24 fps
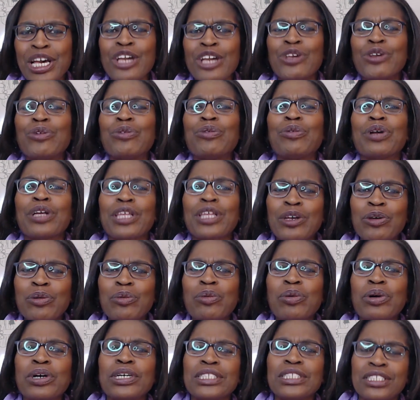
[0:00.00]
You really
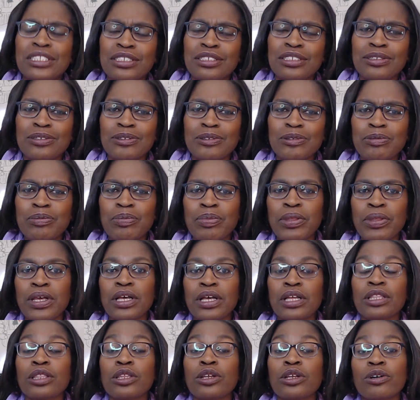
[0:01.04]
want to
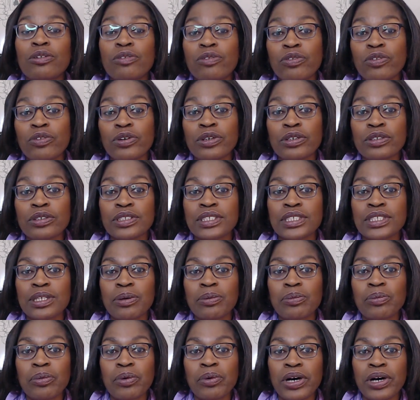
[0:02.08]
look for
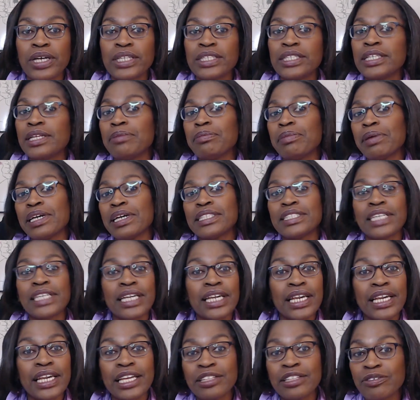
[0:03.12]
someone, and it may take
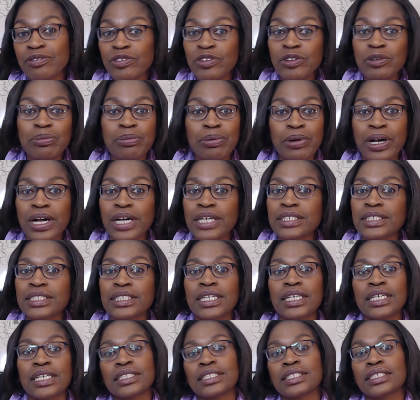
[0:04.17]
an interview
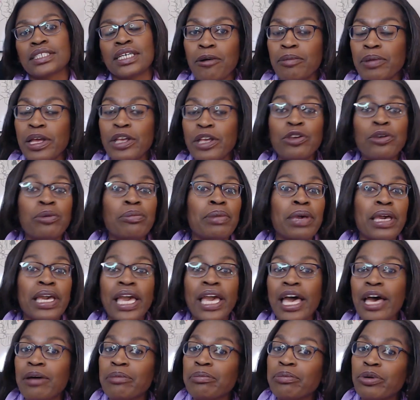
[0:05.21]
process, and you may
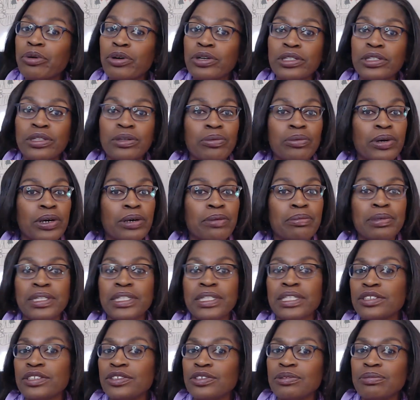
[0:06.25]
have more than one
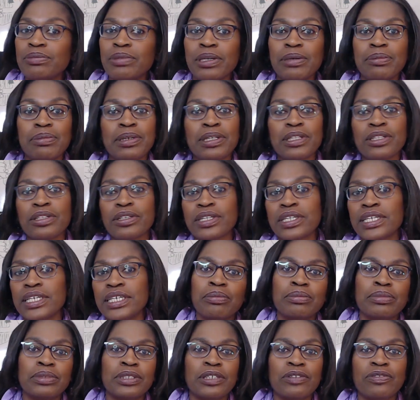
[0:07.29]
because you may be looking at
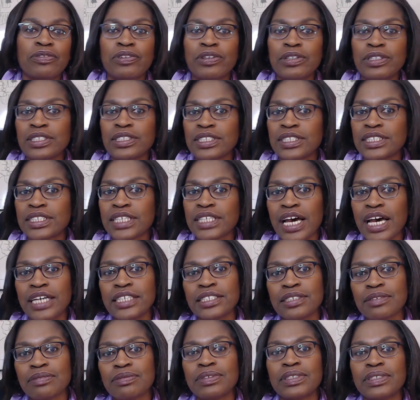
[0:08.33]
different
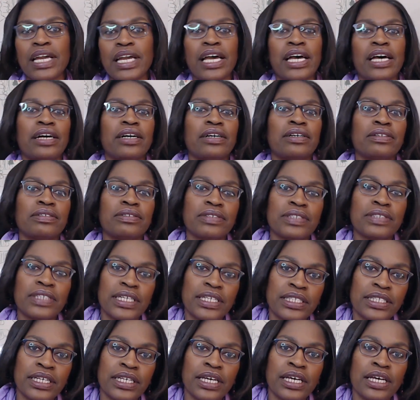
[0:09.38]
sides of town
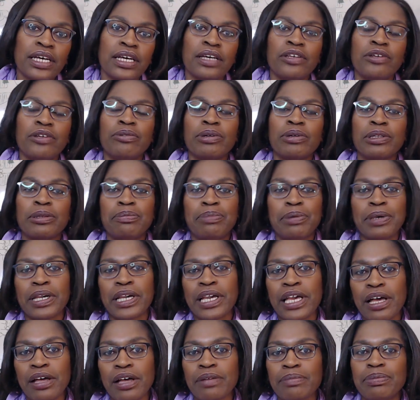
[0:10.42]
and you want to pick
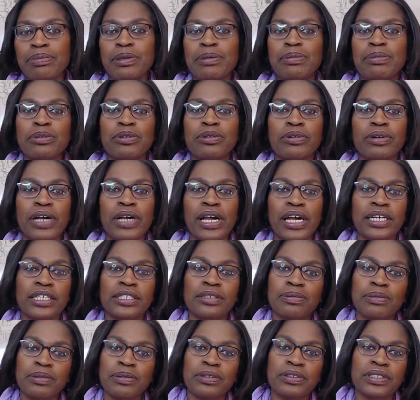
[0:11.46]
out people who are
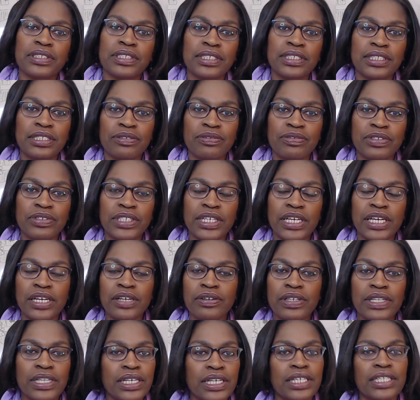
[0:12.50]
experts in different
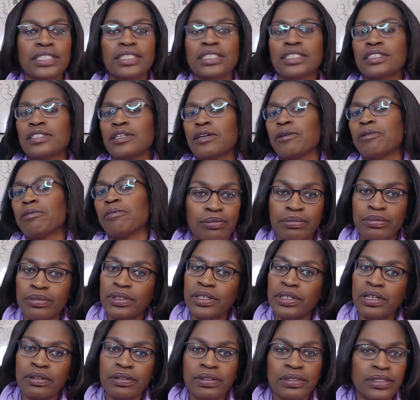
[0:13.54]
areas. So,
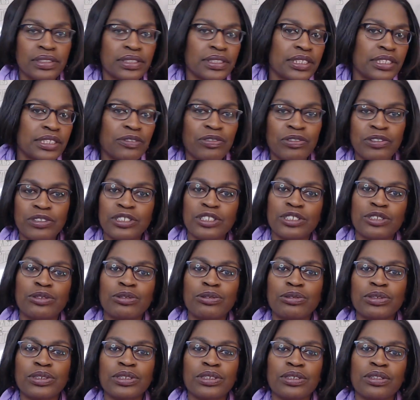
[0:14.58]
there's different
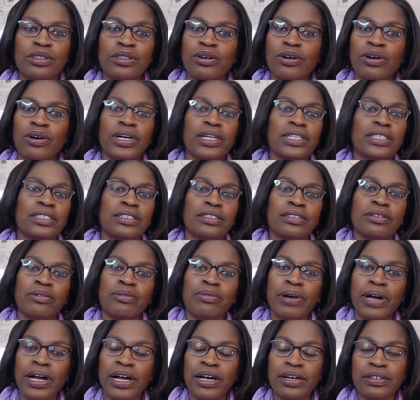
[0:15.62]
schools of thought
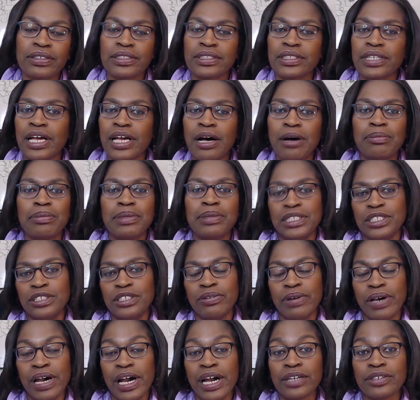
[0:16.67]
around how many
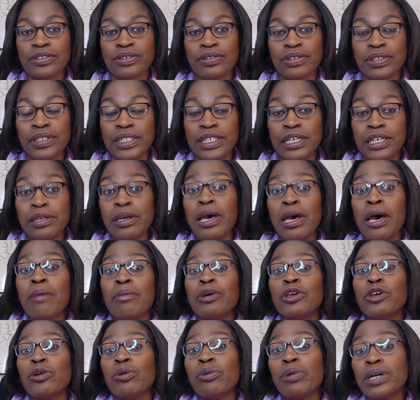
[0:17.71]
you actually need.
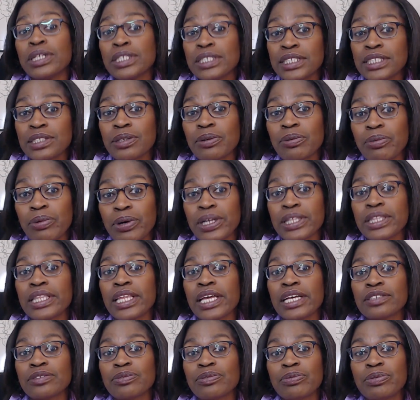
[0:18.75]
But you want someone
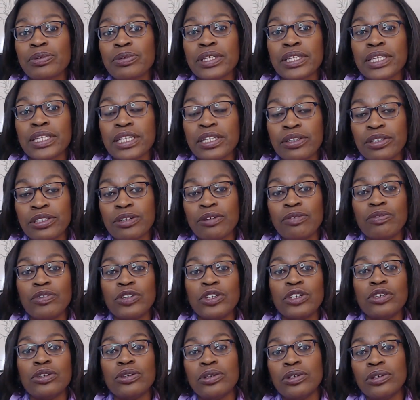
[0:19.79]
that's really going to view
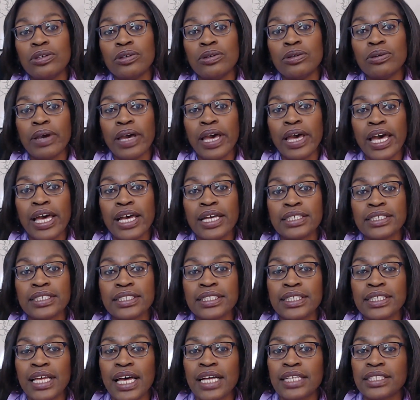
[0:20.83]
you as
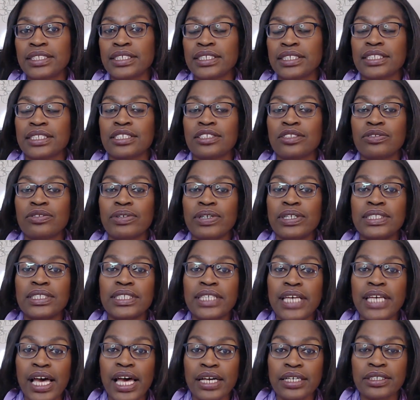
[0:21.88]
not just a
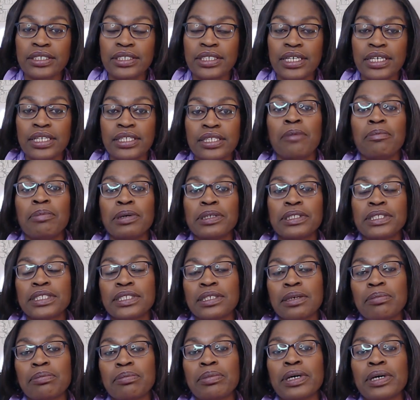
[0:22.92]
transaction, but
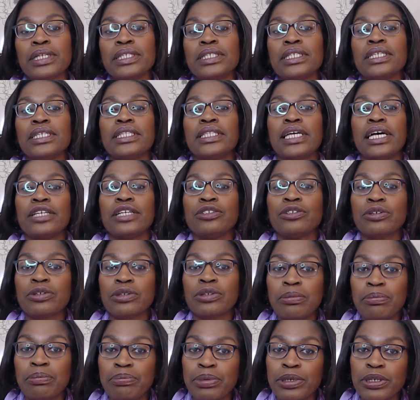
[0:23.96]
somebody that you're
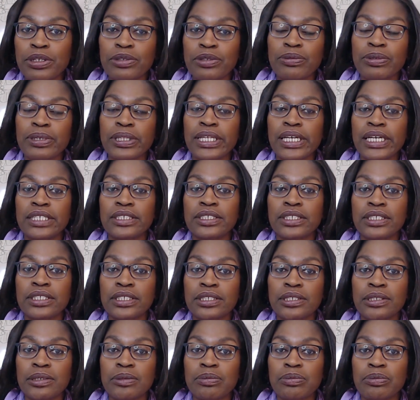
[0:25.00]
going to build a
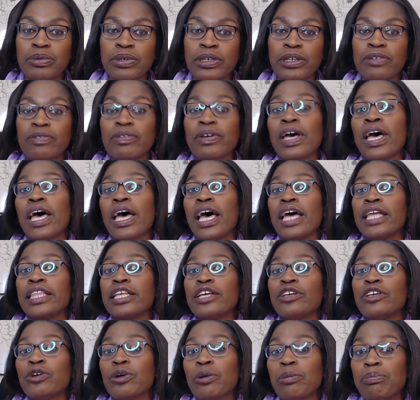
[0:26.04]
relationship with and
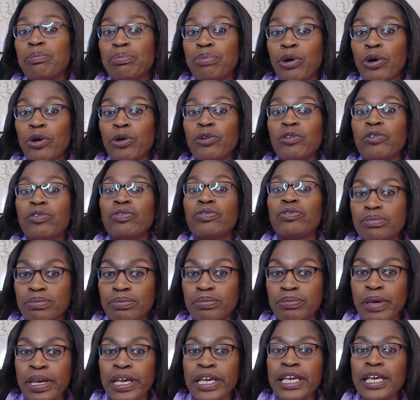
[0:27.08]
that you're both
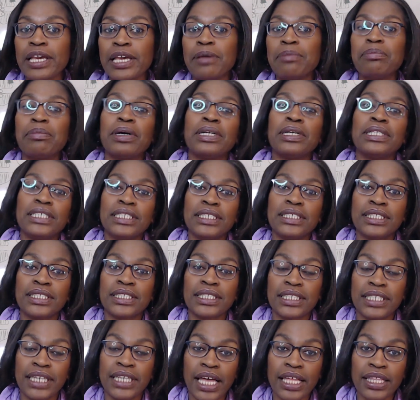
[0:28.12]
making money
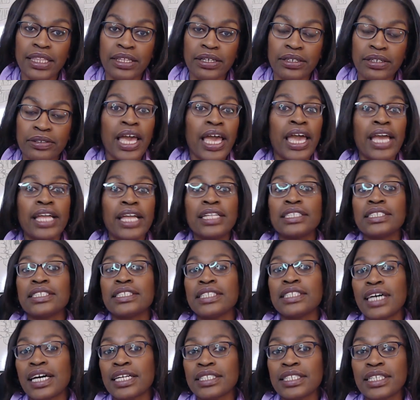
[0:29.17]
together. And it's
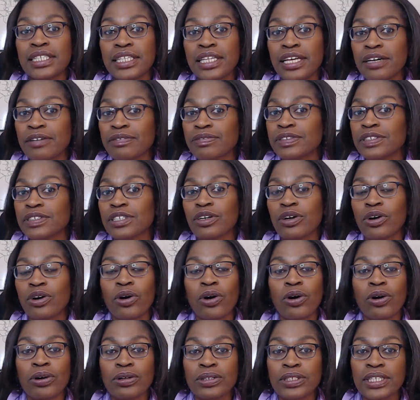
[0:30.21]
not enough to
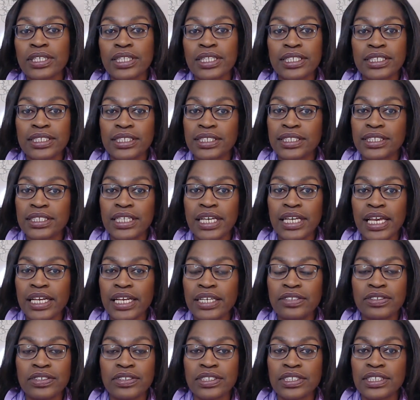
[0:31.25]
call the listing
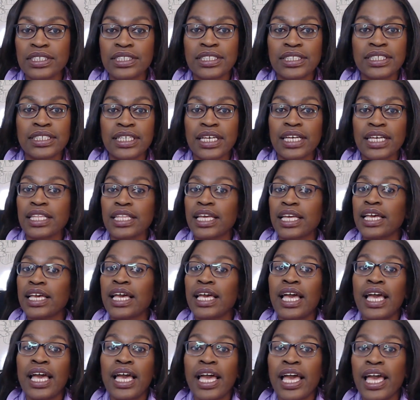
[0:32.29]
agent and say like,
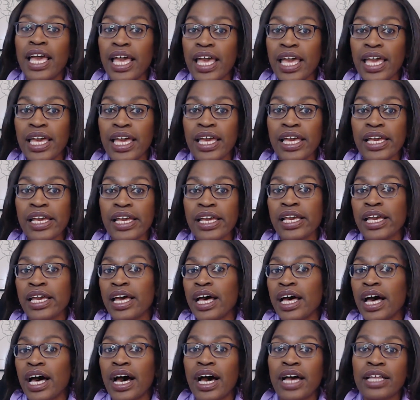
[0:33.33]
hey,
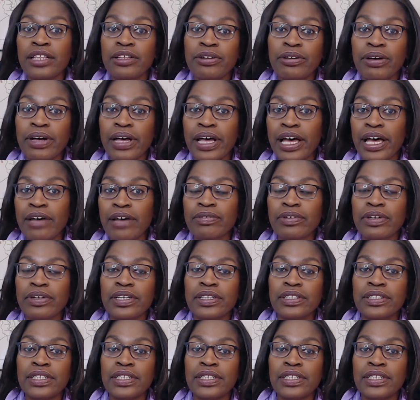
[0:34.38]
I don't have an